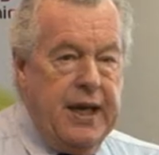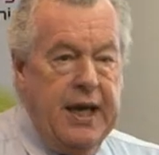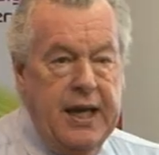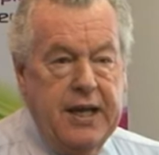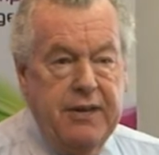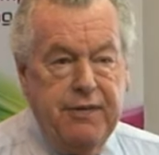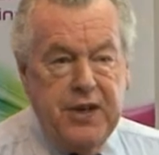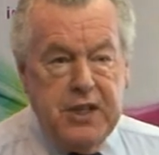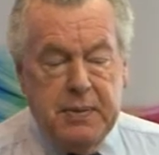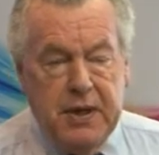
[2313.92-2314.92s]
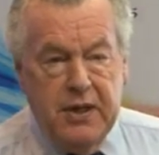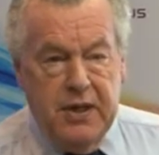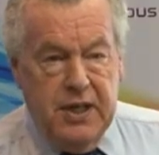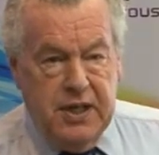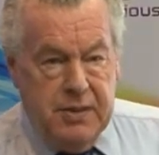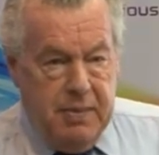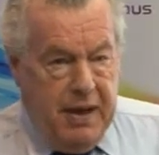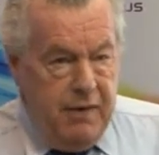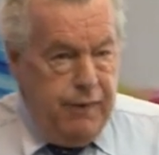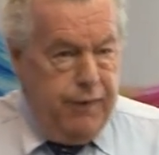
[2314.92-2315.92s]
And the first period is
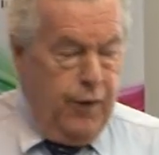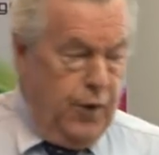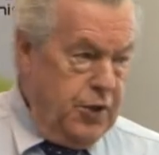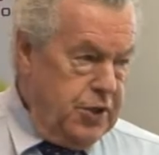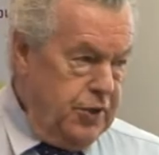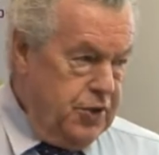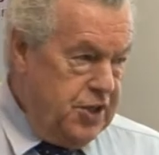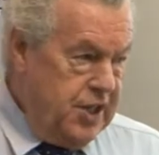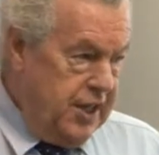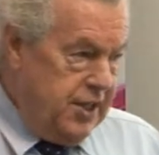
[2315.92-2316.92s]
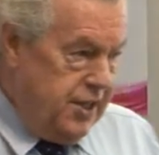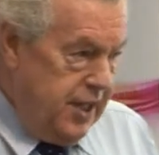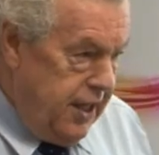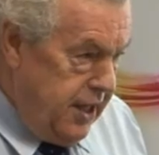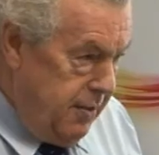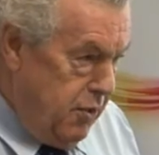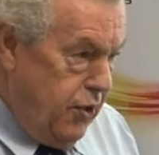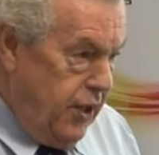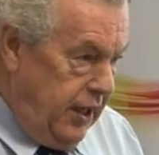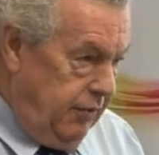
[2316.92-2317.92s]
about 4 till 6 in the
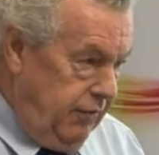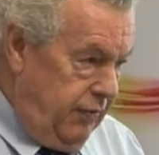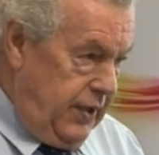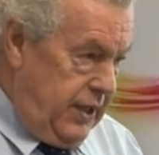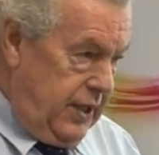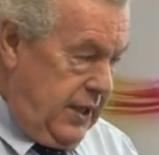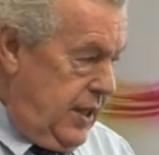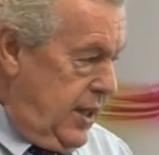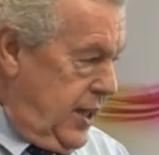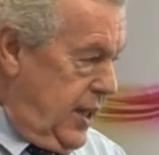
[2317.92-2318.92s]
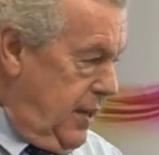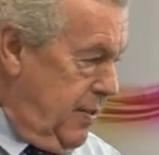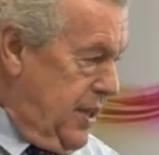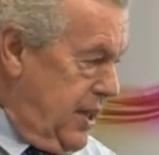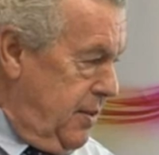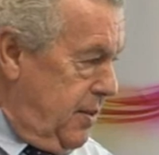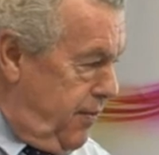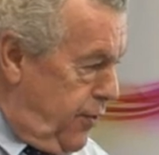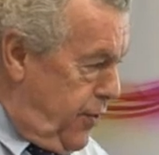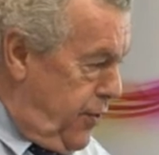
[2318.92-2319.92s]
morning. Okay, basically
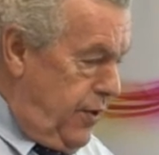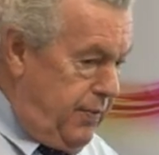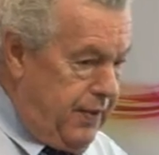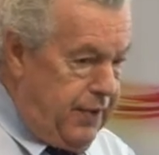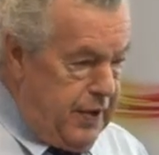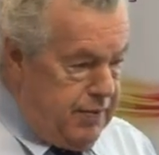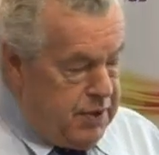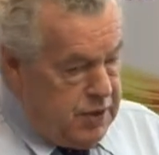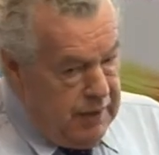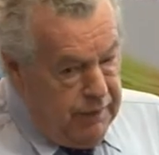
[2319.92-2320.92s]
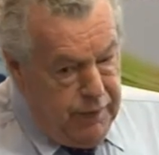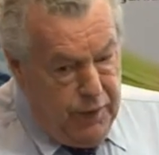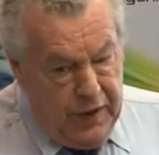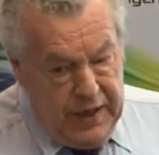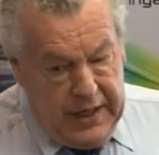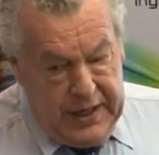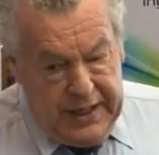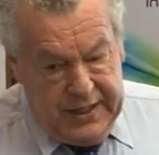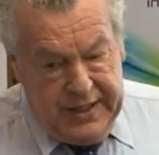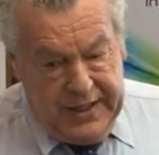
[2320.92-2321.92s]
between 4
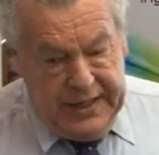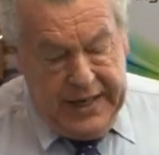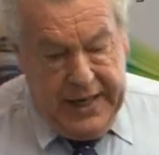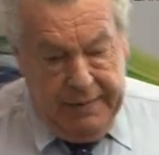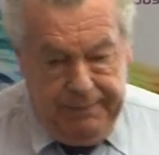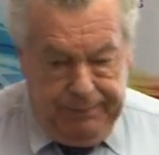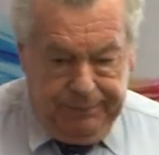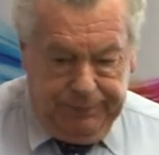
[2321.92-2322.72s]
and 6 a.m.